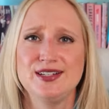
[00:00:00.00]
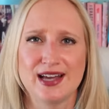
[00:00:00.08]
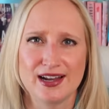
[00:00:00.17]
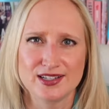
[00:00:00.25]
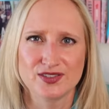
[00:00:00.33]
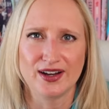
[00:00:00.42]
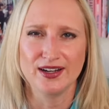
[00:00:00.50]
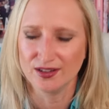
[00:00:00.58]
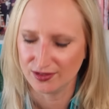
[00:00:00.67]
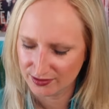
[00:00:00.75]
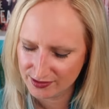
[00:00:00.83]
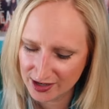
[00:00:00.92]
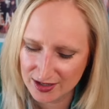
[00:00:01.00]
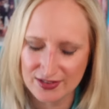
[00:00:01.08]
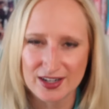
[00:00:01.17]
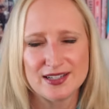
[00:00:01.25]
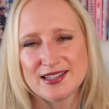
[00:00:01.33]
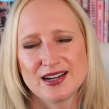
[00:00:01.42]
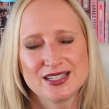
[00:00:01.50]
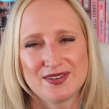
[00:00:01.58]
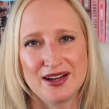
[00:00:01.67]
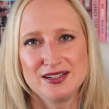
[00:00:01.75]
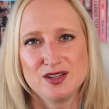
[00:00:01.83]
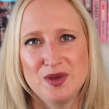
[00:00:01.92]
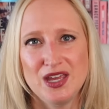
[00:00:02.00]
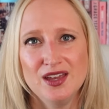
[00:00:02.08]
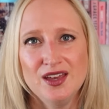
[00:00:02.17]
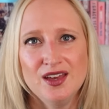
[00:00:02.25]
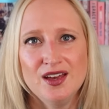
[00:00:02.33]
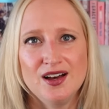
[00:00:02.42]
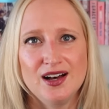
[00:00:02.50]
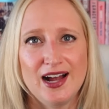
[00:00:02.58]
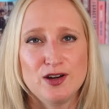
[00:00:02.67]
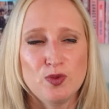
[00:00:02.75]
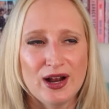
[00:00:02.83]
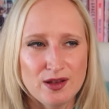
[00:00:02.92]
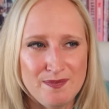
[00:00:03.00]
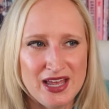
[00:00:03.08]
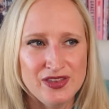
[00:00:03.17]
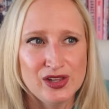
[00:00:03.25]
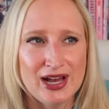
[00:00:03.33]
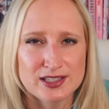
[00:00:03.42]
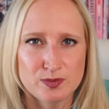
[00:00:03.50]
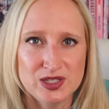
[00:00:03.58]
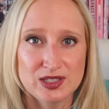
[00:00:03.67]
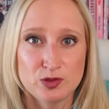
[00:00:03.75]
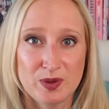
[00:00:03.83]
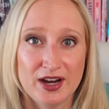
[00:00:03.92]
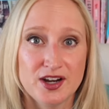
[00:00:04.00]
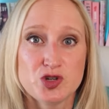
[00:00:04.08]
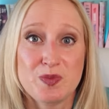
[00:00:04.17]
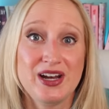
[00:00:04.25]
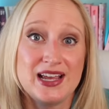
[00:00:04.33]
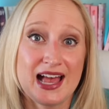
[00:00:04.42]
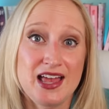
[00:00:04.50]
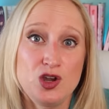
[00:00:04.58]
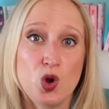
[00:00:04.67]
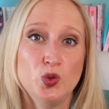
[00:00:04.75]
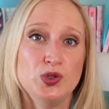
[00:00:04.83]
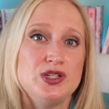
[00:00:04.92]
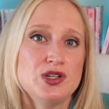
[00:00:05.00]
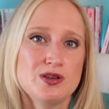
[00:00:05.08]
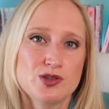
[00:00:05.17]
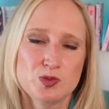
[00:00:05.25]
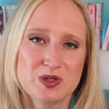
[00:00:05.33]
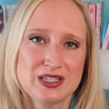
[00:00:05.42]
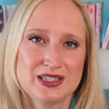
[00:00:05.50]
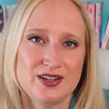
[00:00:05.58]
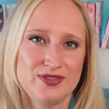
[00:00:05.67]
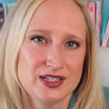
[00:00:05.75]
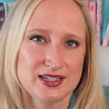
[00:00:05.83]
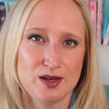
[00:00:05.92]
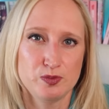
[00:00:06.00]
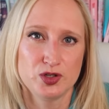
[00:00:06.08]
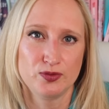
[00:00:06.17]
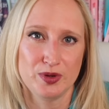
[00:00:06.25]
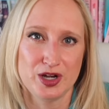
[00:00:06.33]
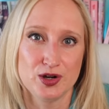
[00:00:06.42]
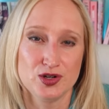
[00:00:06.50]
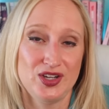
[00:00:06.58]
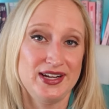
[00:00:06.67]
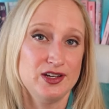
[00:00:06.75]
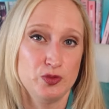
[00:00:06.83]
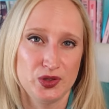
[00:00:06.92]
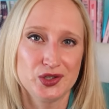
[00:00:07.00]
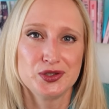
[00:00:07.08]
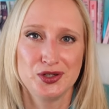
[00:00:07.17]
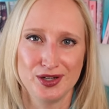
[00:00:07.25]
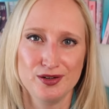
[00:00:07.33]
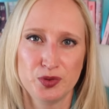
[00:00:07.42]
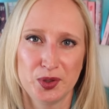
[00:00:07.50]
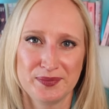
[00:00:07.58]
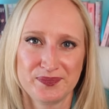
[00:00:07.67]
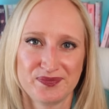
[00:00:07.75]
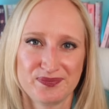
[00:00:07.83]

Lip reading: satisfying, very, very satisfying to me. I recommend The Last Mrs. Parrish, but again, only to those specific types of readers and what they're looking for.